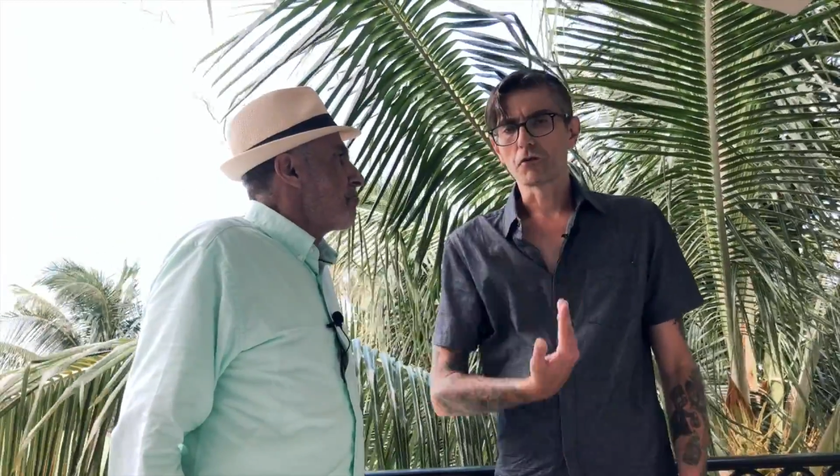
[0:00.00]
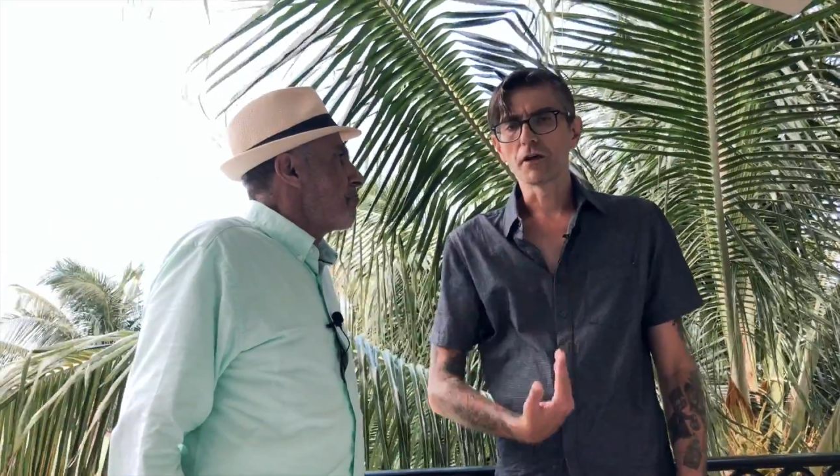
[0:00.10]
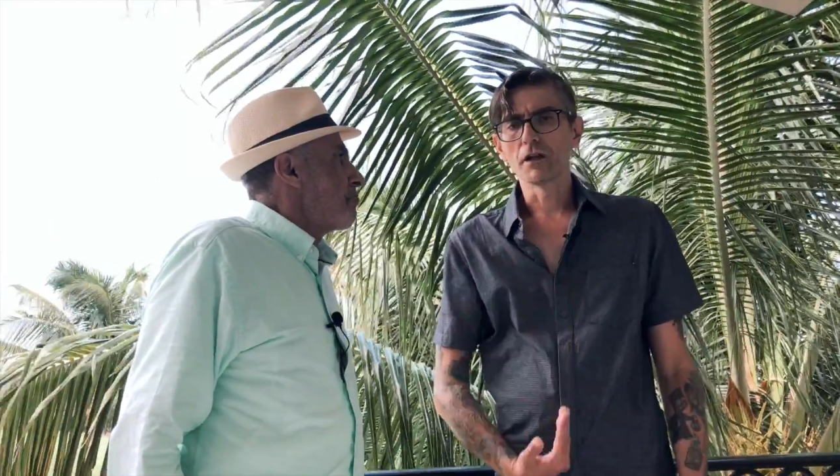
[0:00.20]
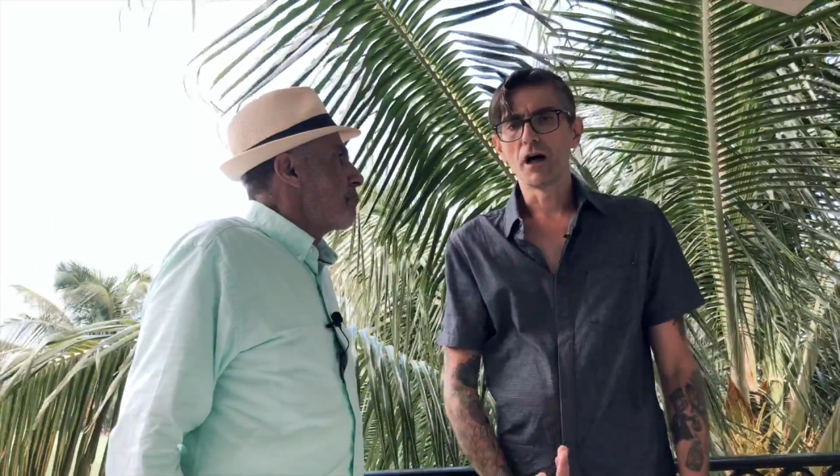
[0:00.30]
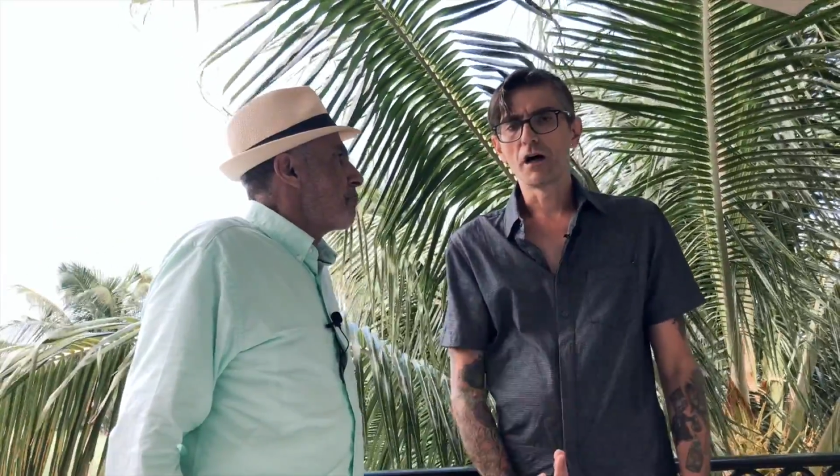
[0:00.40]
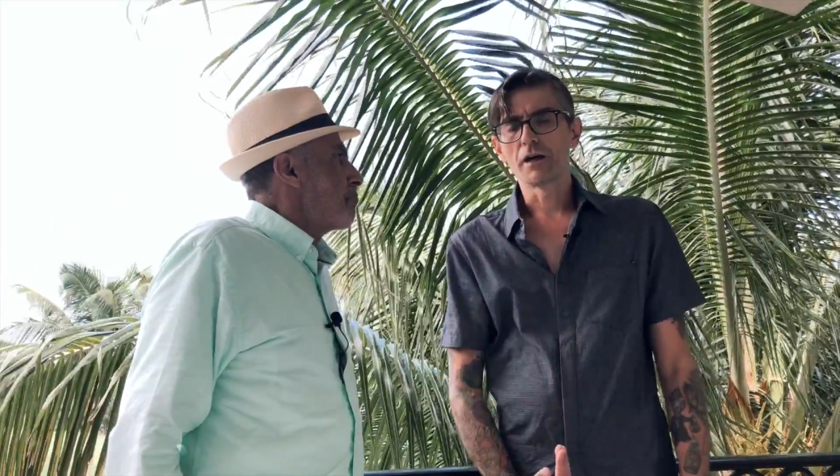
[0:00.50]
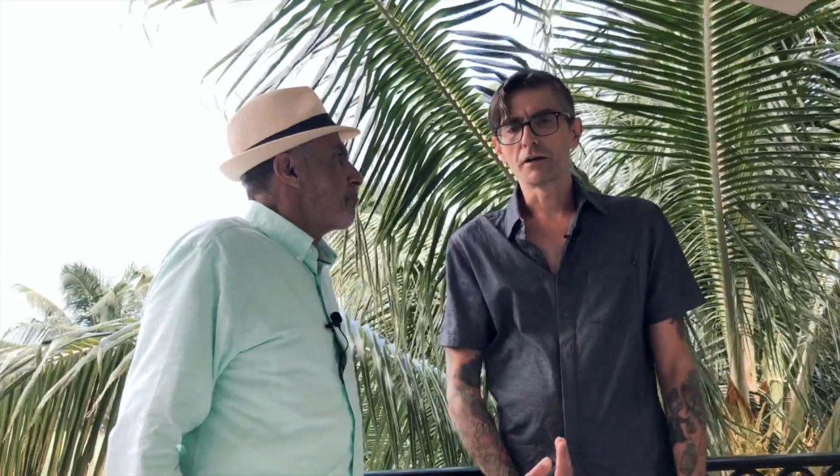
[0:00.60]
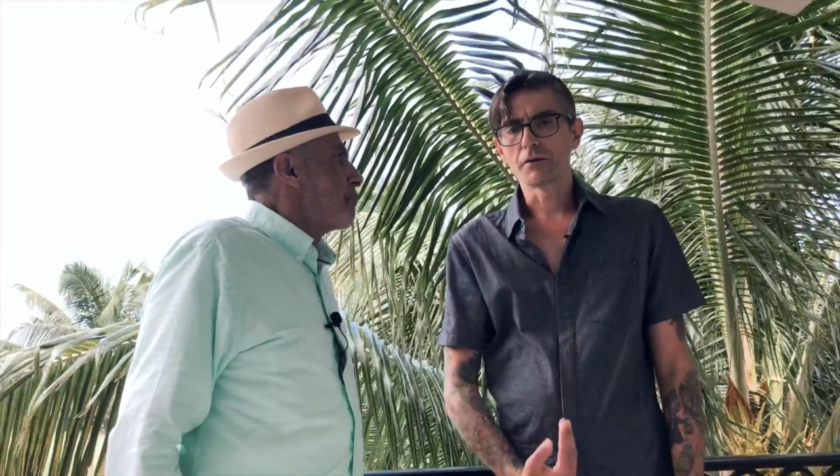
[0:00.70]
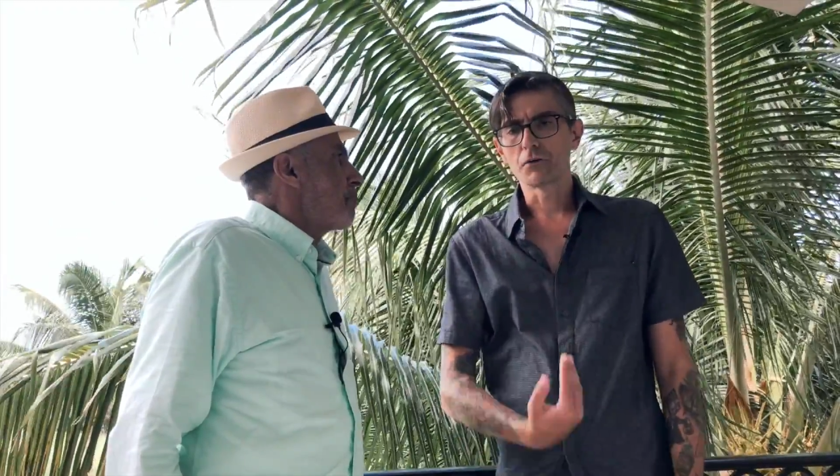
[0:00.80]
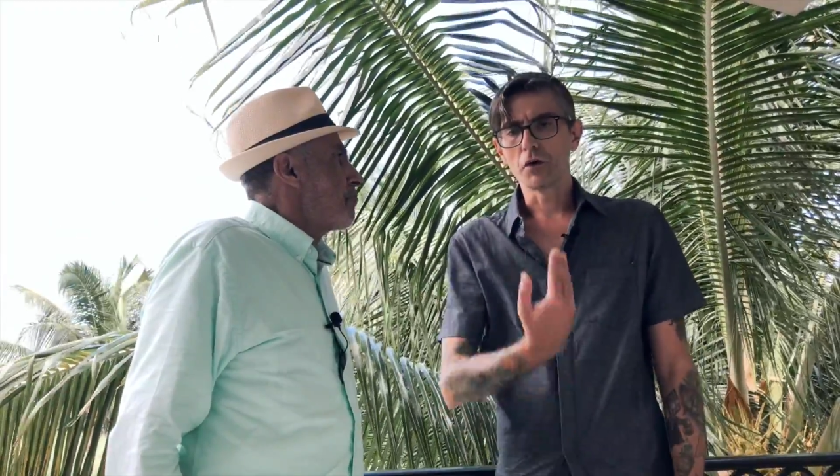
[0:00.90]

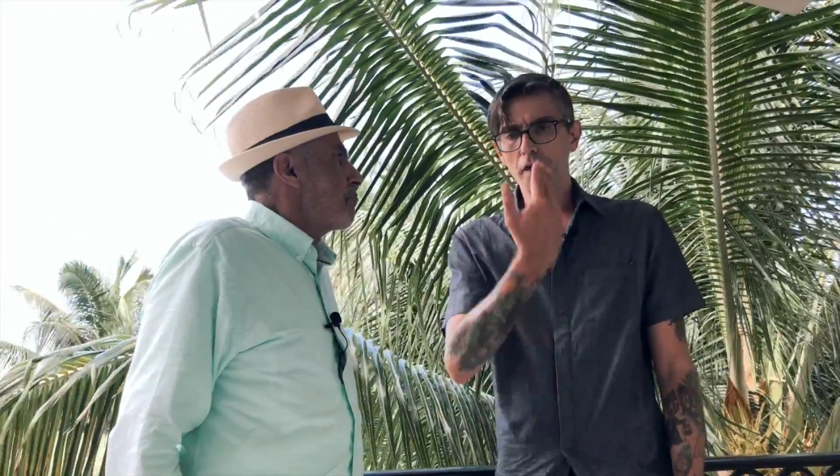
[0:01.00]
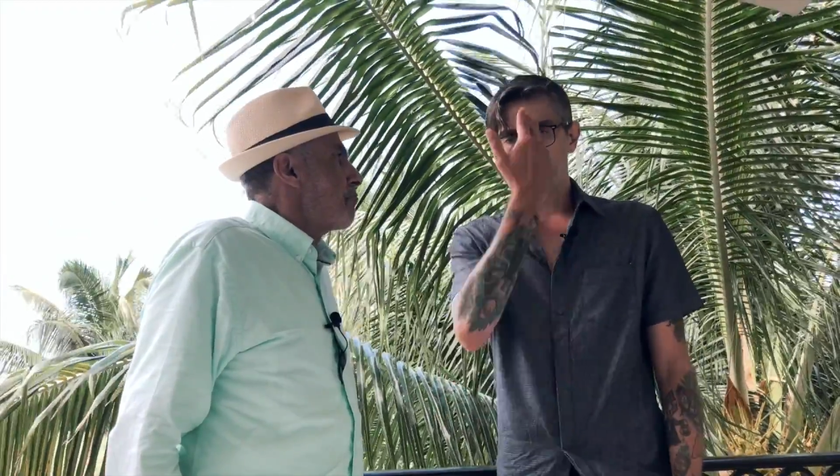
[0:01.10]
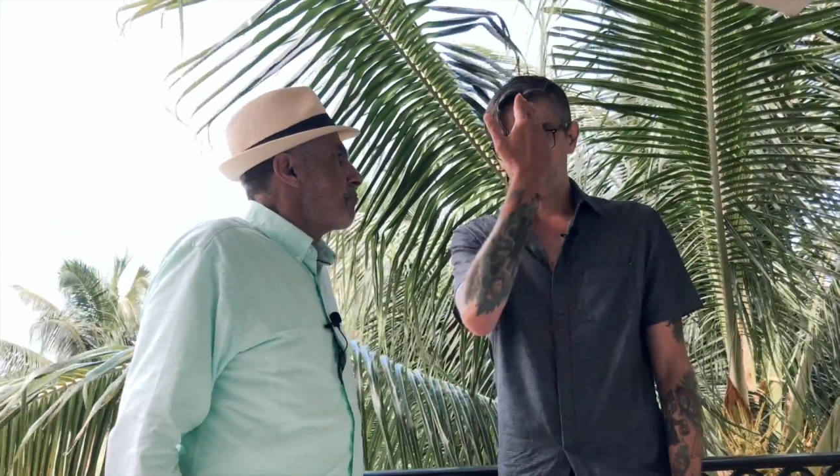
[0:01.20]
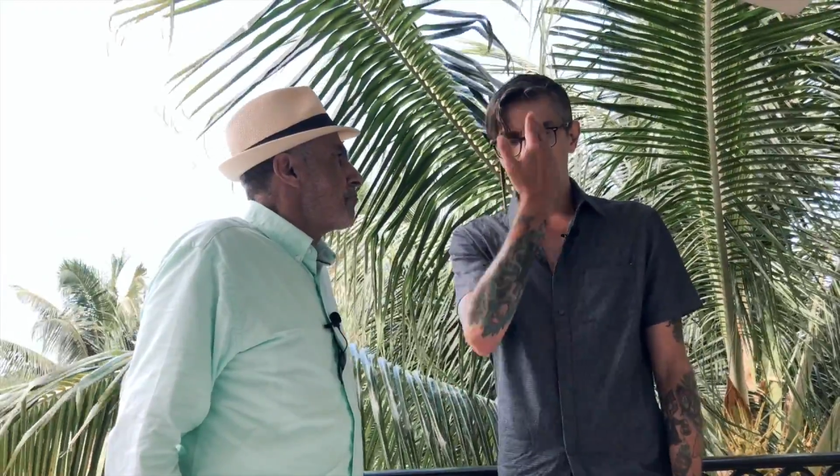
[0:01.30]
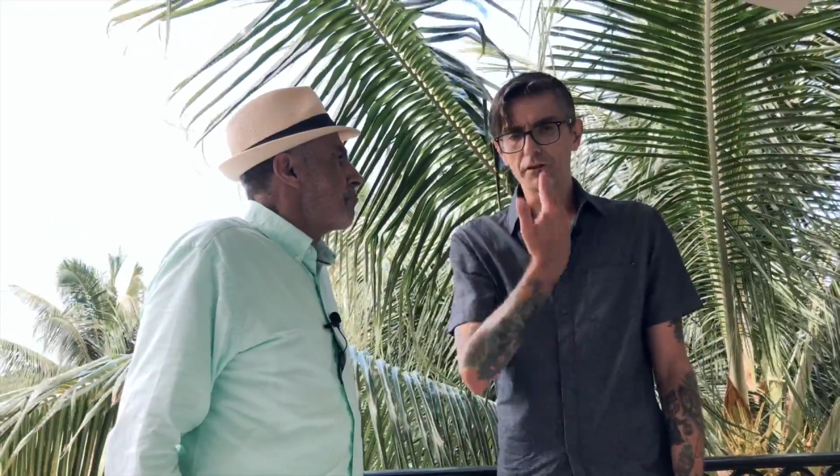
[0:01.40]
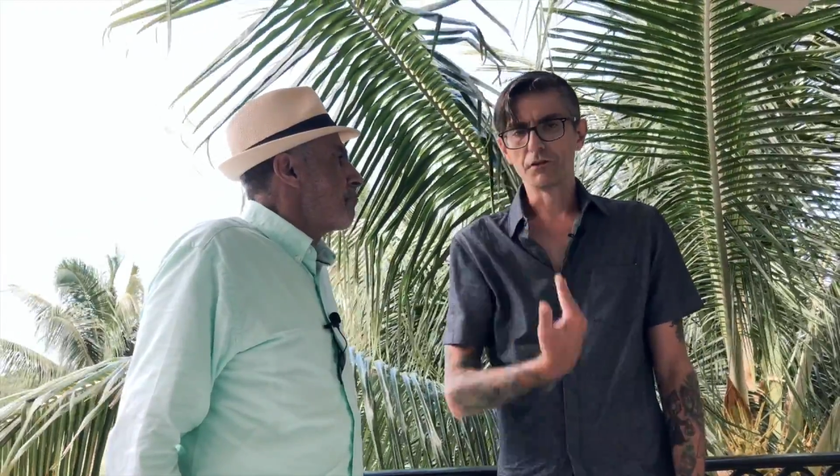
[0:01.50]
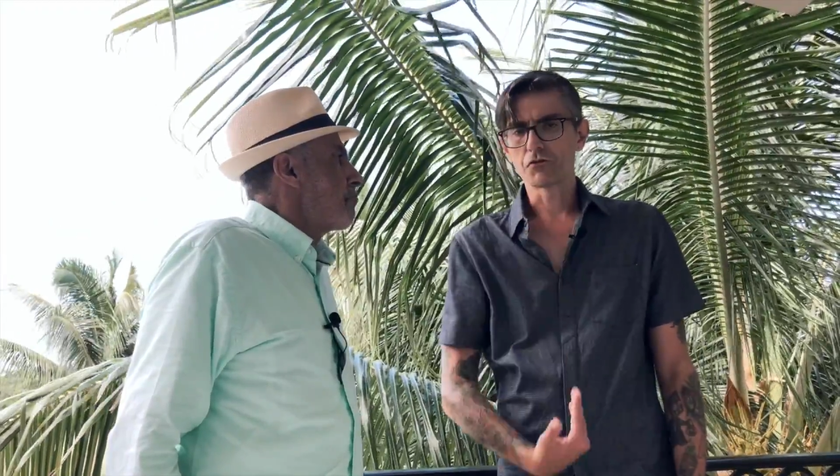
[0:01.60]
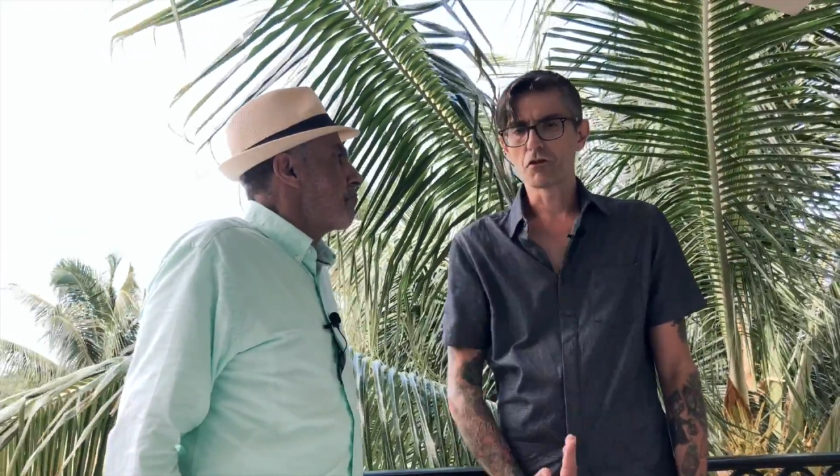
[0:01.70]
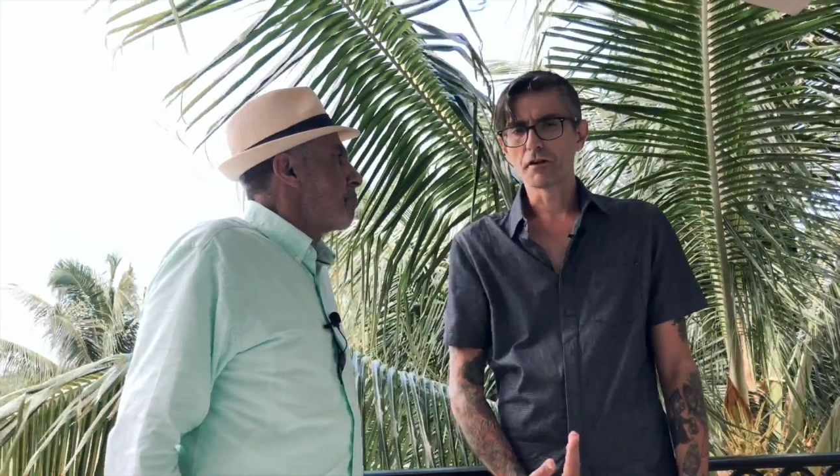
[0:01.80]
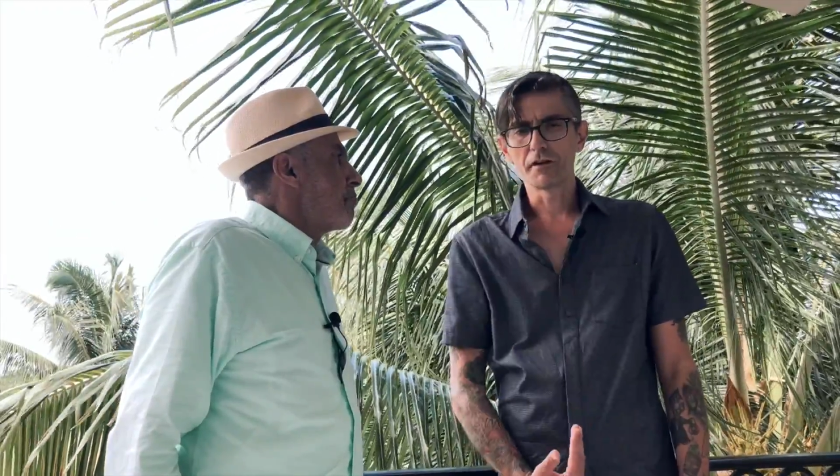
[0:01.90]
realign in the
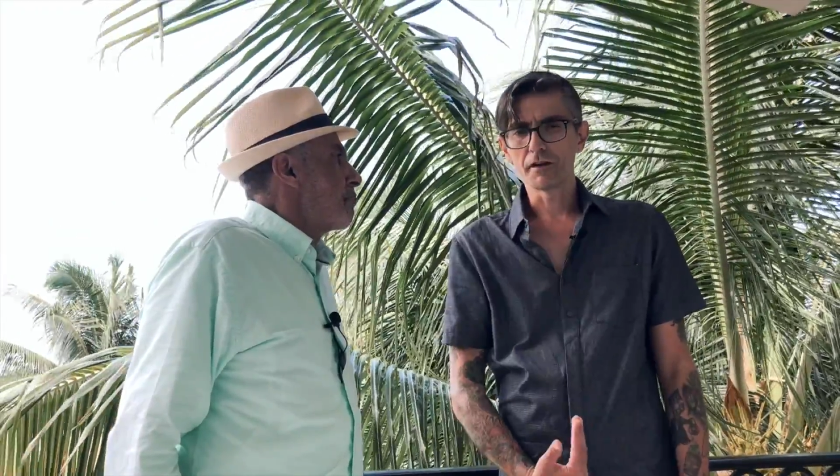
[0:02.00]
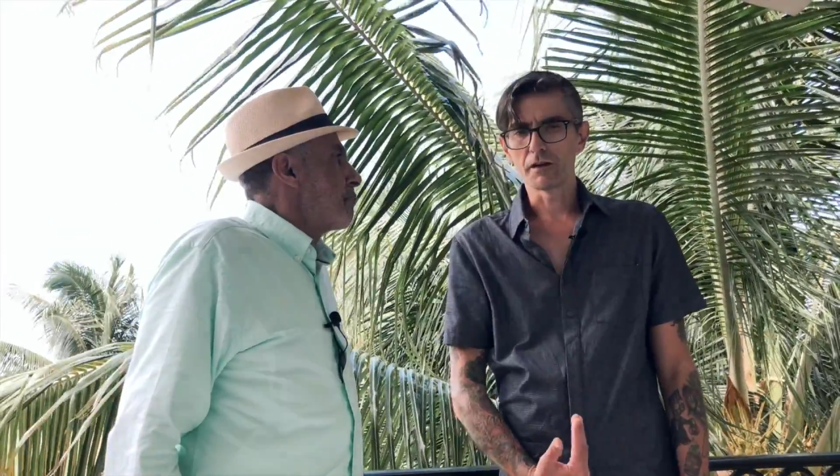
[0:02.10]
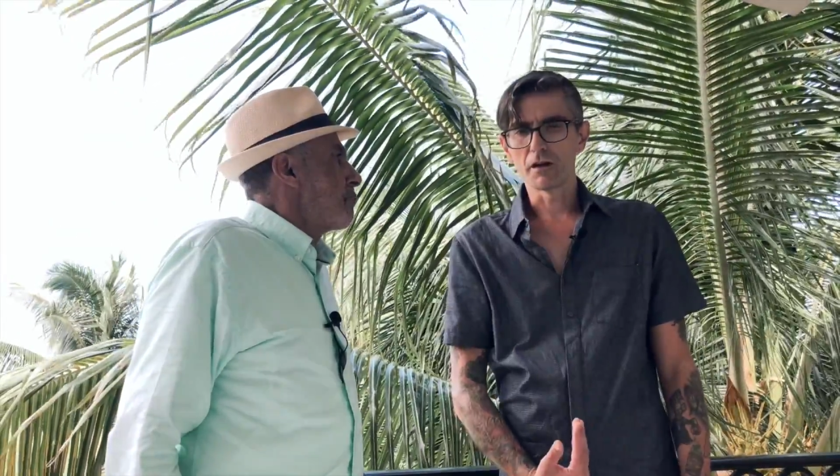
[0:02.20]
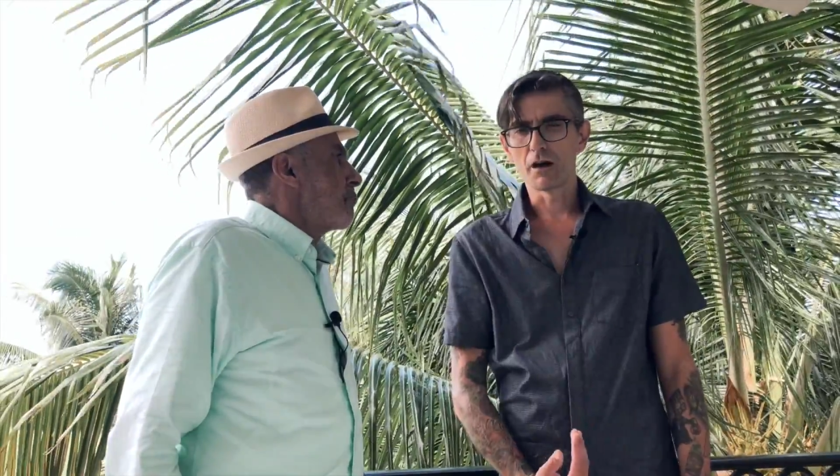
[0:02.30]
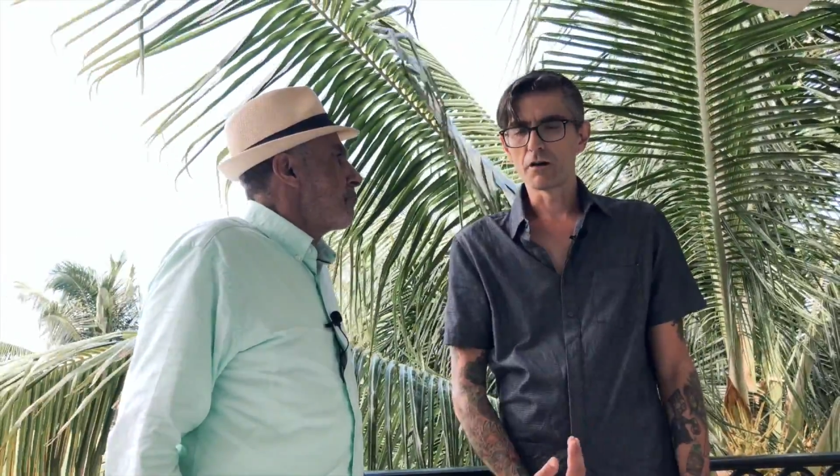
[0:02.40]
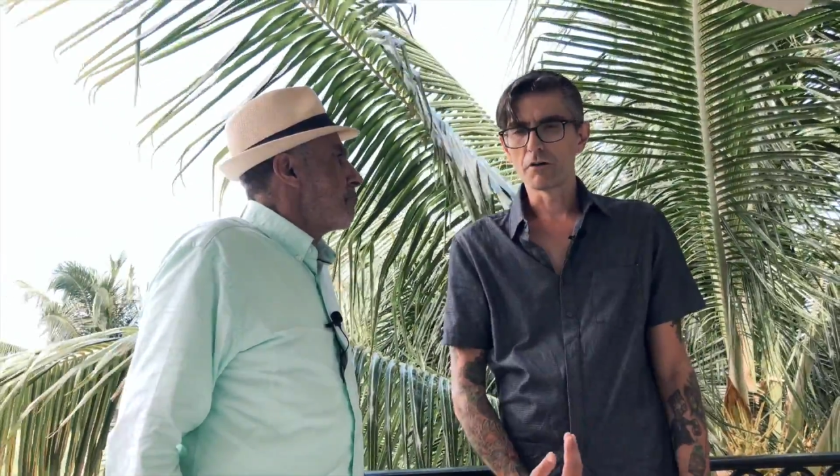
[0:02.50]
Trinity